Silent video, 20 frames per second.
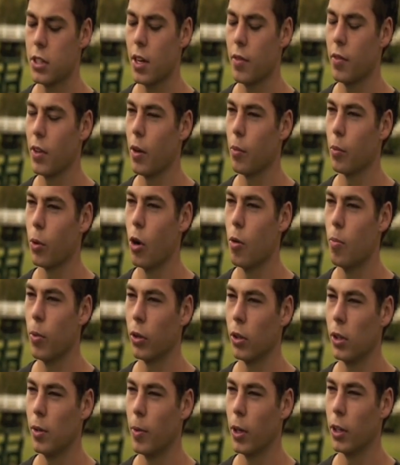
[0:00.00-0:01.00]
just having that role
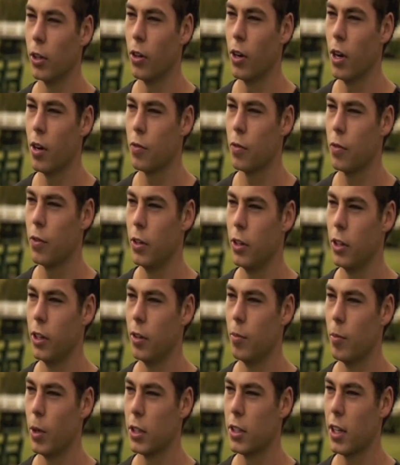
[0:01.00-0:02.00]
model in my life
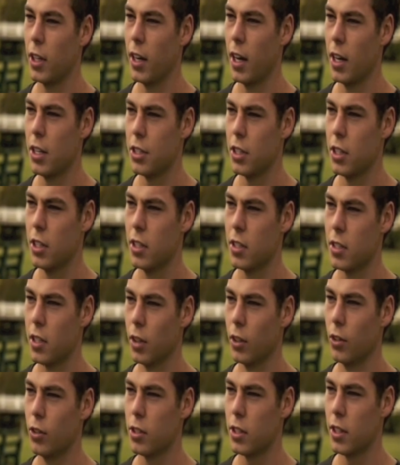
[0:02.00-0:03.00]
for my teenage years
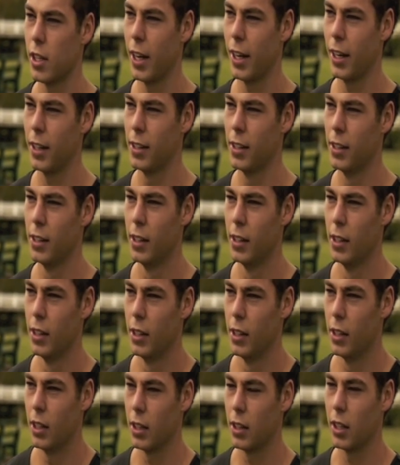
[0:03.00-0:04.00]
and losing that,
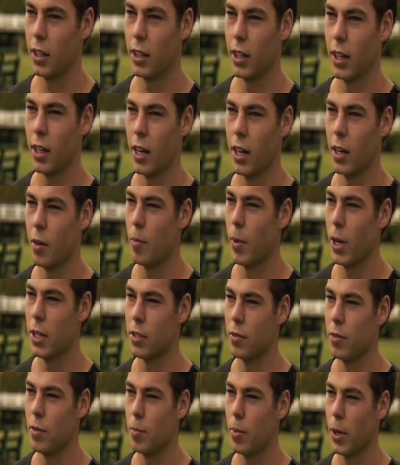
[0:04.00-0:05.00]
I think that had a
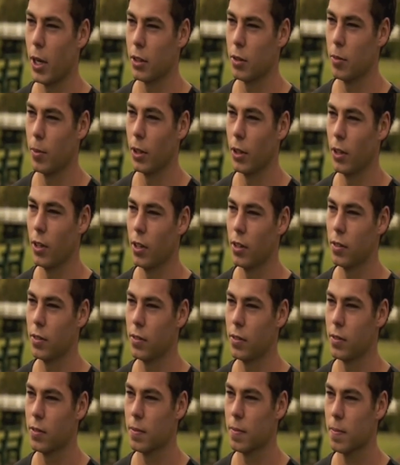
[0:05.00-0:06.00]
massive impact on my life.
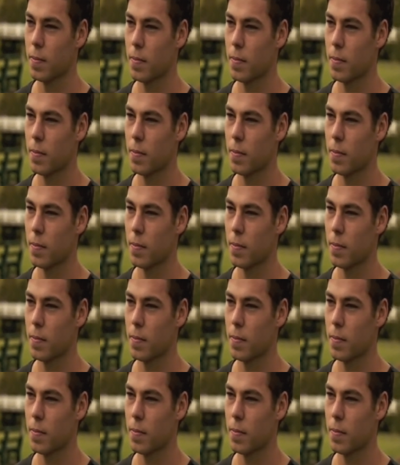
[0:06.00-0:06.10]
